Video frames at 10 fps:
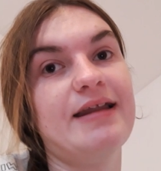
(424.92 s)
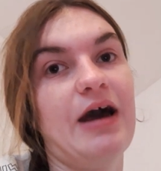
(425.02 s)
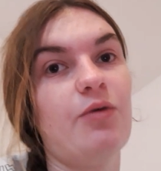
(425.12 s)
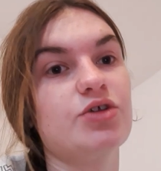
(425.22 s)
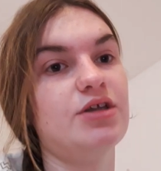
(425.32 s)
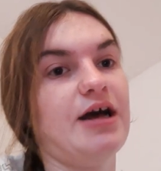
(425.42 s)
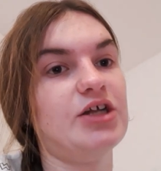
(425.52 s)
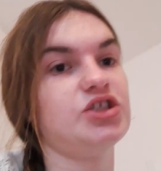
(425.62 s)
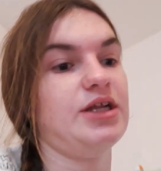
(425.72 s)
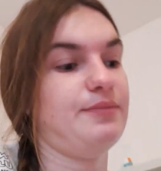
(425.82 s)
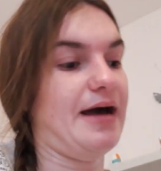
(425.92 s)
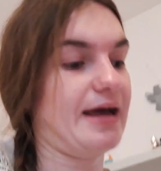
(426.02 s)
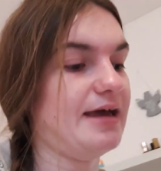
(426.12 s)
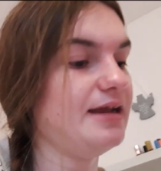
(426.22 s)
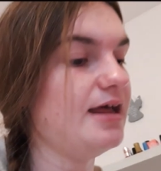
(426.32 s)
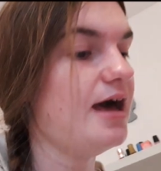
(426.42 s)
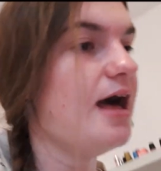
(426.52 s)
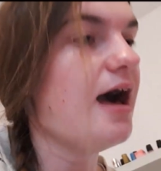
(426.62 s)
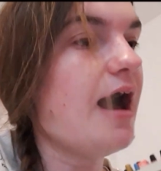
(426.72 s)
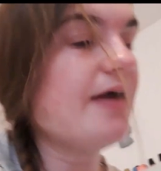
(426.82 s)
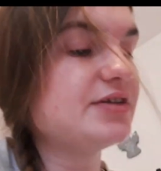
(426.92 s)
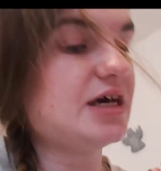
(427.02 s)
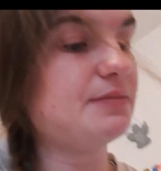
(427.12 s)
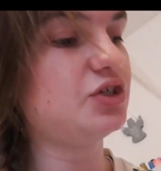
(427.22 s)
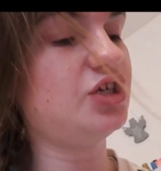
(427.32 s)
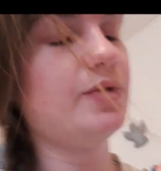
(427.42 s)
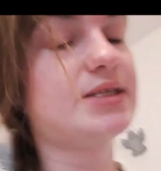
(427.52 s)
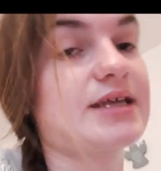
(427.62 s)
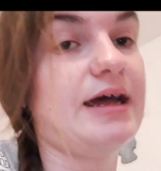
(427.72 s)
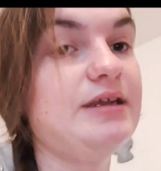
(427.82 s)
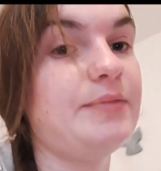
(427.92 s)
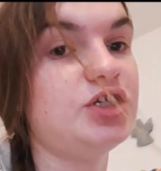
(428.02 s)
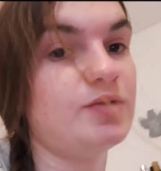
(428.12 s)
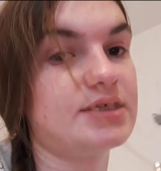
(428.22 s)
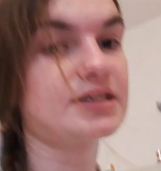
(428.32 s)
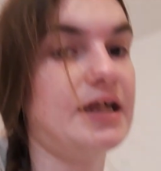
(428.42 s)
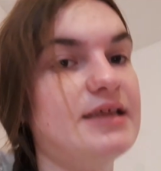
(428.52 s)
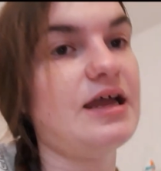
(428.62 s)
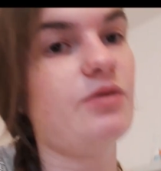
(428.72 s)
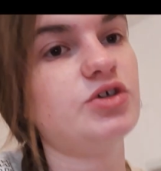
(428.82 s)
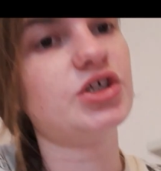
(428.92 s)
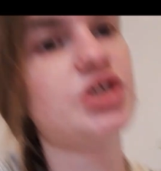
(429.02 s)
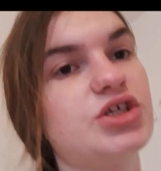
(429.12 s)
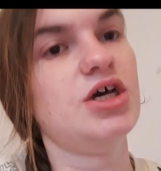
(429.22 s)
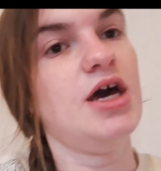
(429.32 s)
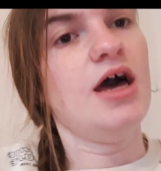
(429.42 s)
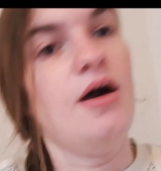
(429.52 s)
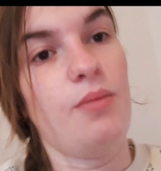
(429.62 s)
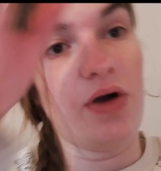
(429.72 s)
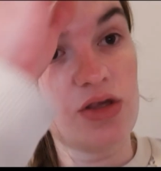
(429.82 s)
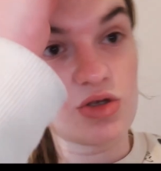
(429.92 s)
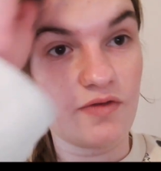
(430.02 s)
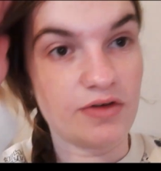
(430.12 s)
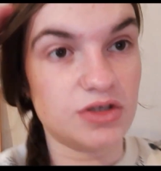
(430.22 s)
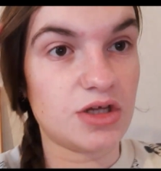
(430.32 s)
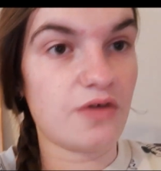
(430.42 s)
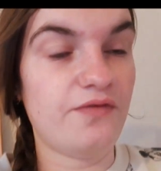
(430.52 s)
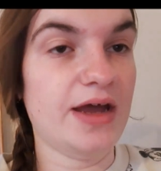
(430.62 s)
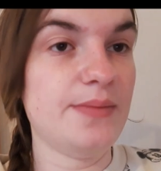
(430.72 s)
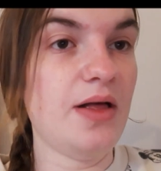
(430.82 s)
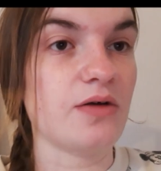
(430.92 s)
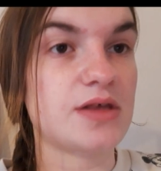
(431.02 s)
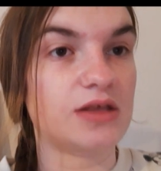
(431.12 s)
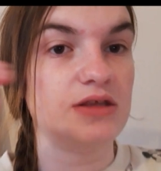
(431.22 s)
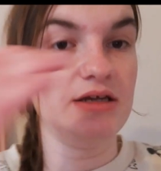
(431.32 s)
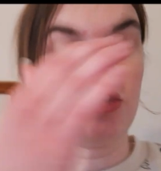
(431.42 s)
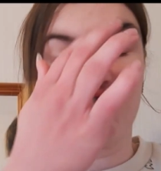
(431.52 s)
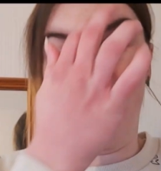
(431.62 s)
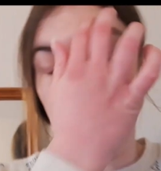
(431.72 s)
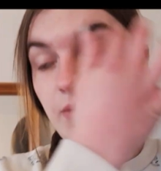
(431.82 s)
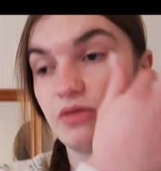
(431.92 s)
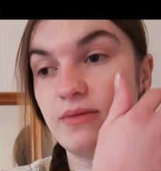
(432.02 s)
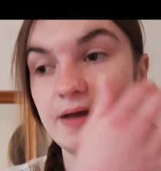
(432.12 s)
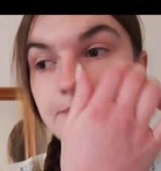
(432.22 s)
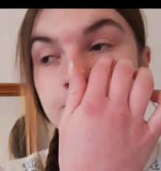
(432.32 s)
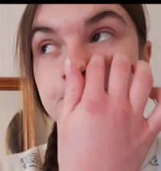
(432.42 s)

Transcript: and I wasn't actually packing at the time that she was scanning. When she was scanning, I was just putting stuff onto the conveyor belt because I did a trolley with me.